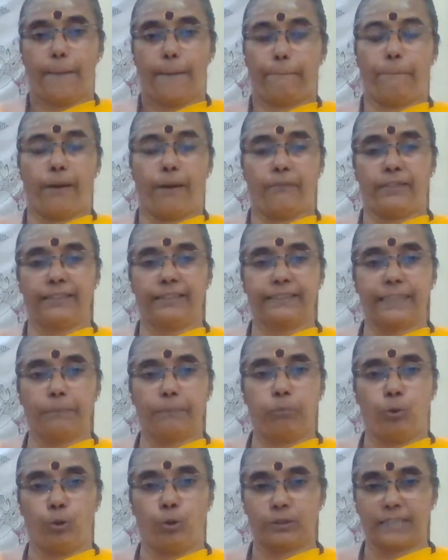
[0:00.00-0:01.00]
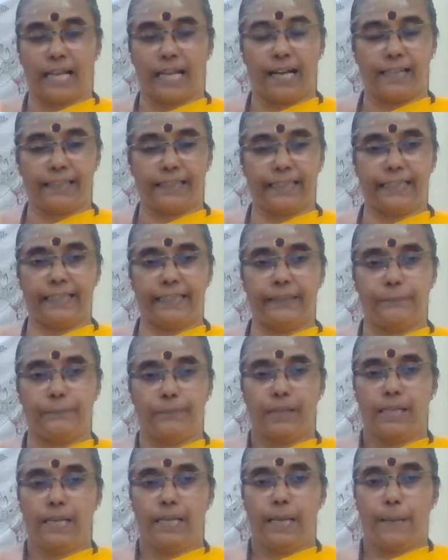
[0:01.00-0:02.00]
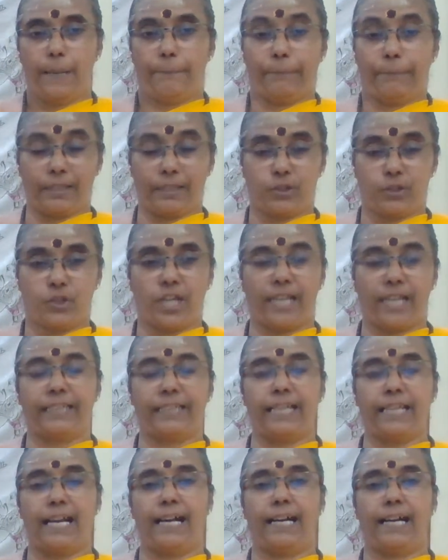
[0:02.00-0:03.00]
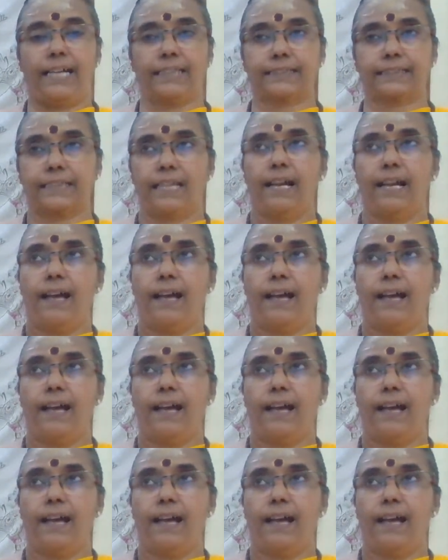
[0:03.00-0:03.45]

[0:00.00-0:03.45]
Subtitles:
bhavanti bhutani parjanyat